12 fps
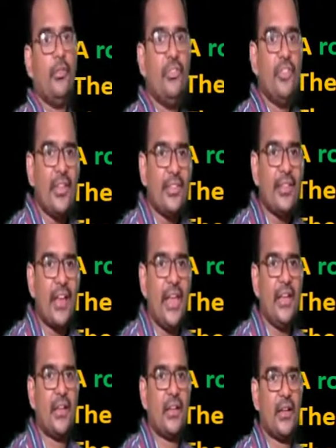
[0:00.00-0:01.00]
Now, just
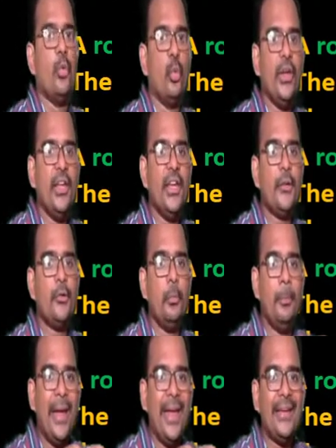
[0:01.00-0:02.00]
like we need
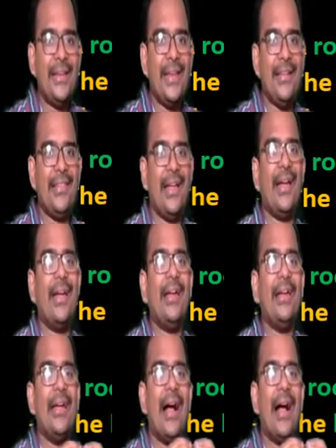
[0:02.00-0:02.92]
to maintain the